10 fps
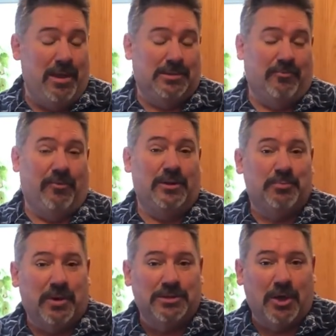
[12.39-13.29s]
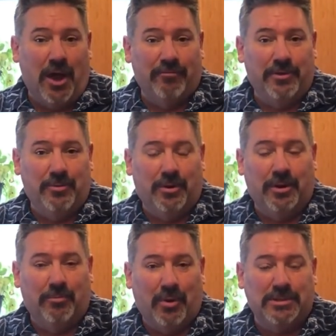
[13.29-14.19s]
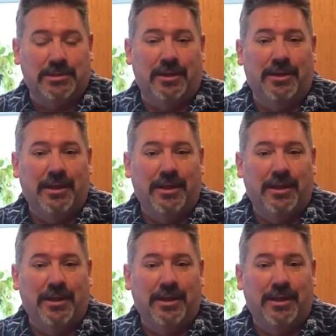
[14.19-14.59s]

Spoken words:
some French press coffee. We're going to press it.